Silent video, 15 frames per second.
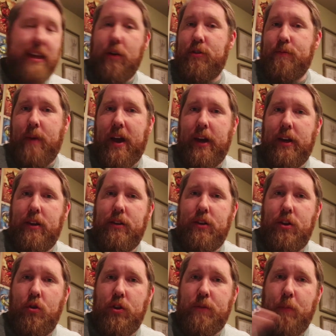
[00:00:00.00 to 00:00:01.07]
That was my
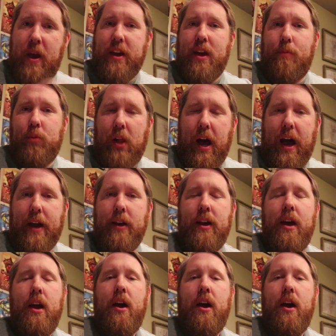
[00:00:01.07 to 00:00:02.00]
newest pickup lot.